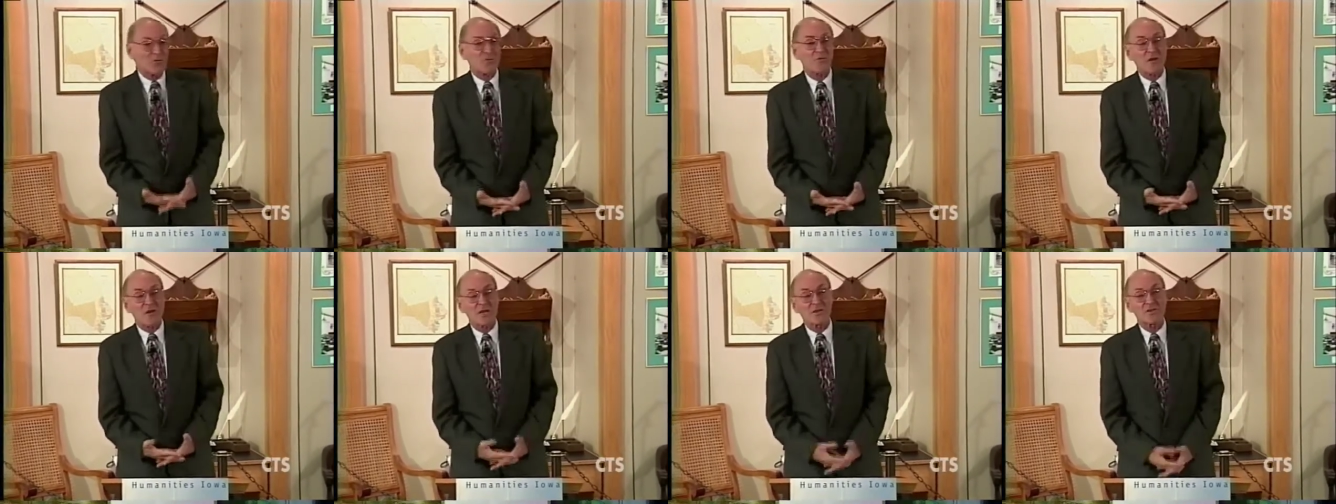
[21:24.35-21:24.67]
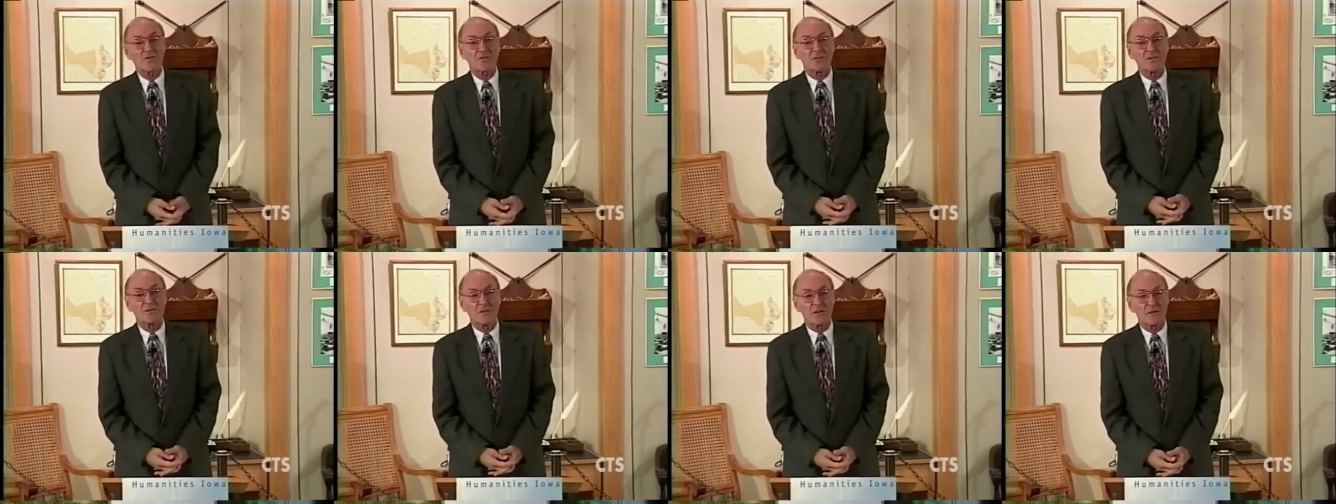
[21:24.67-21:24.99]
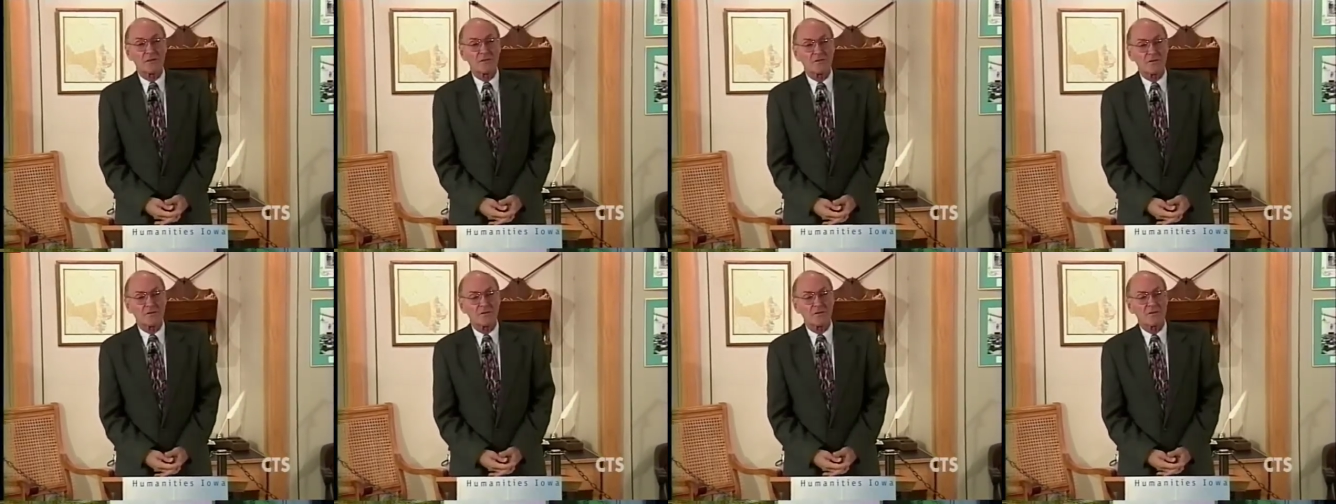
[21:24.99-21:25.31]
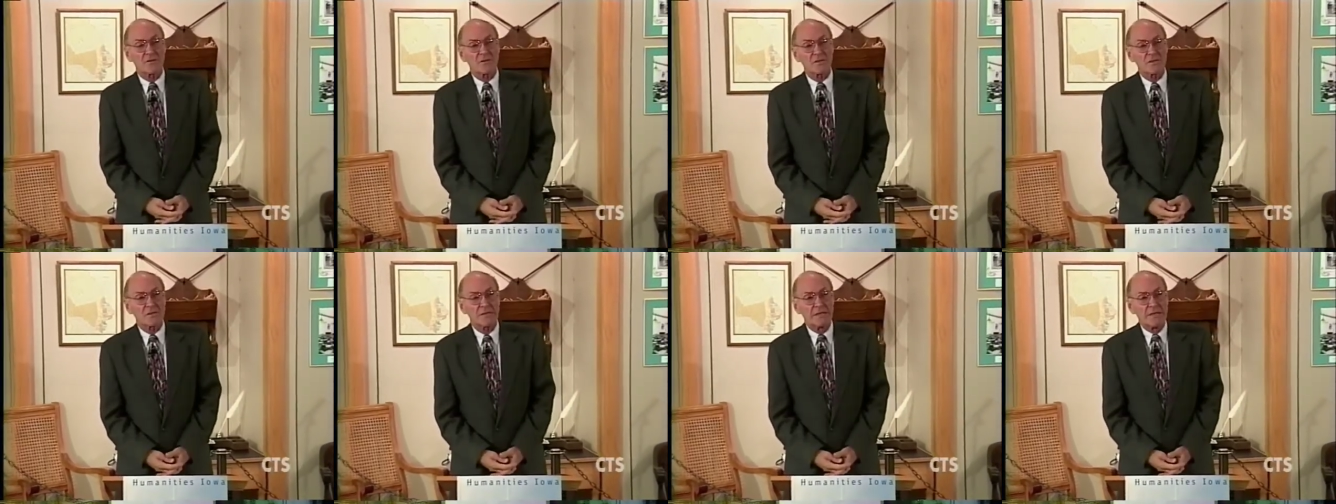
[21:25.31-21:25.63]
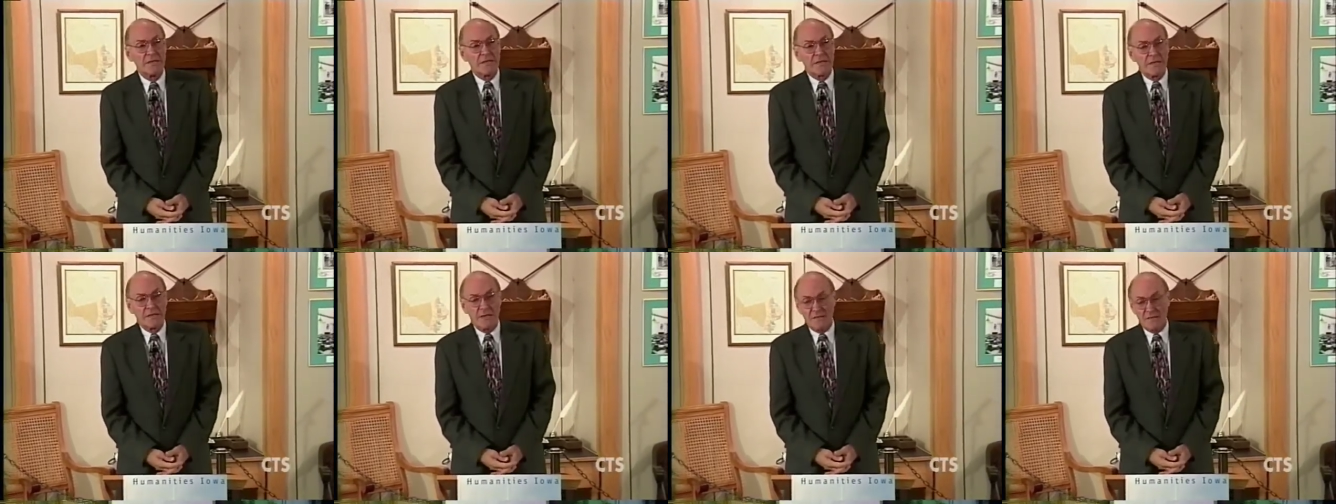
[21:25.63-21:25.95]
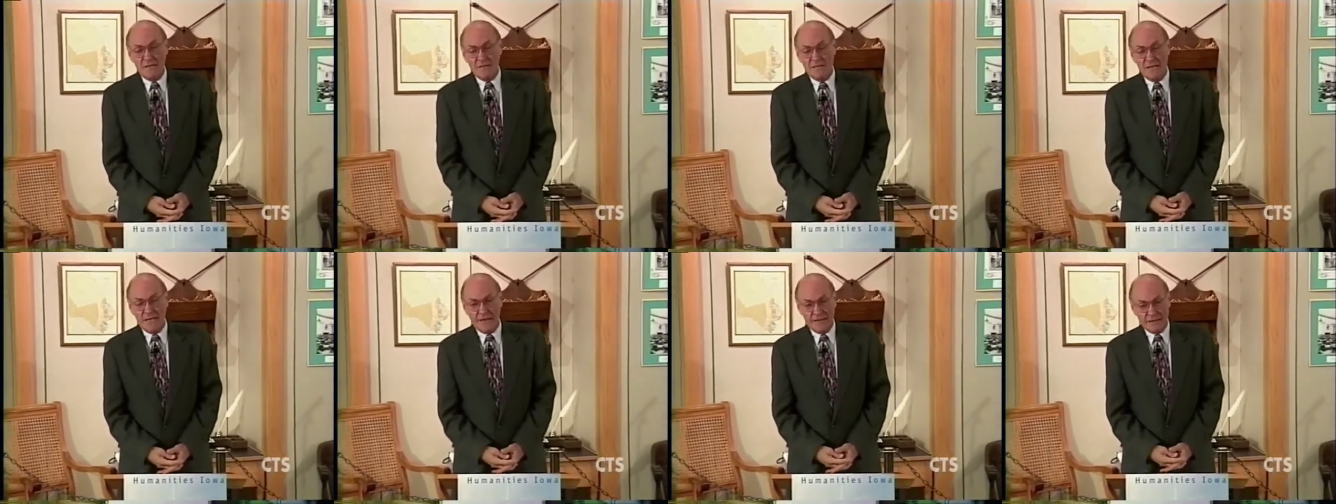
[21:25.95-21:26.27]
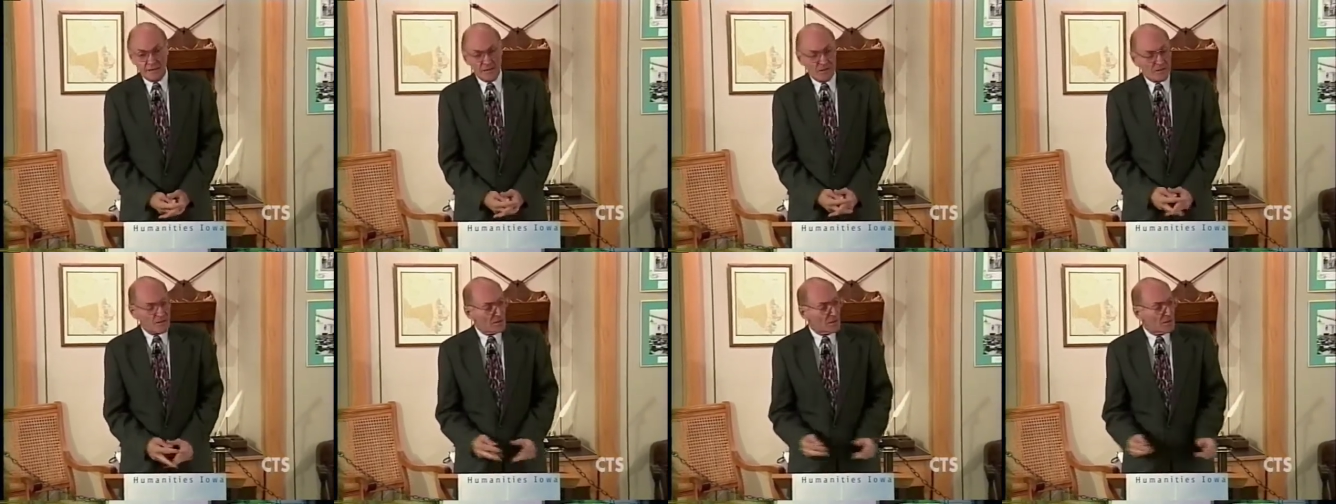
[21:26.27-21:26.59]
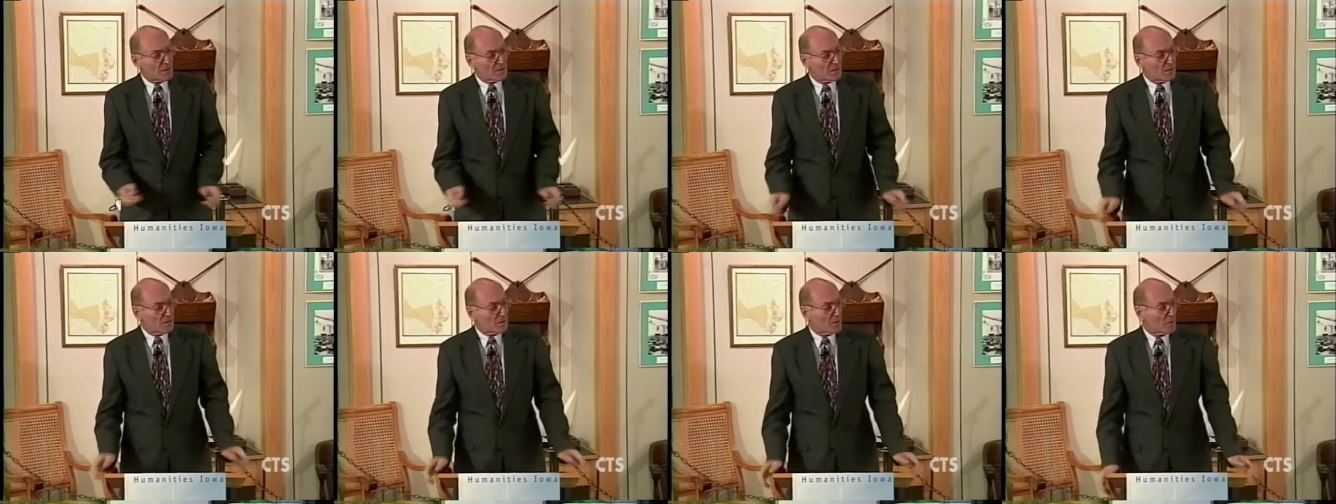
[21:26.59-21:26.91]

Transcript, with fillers: infection, and of course attacks the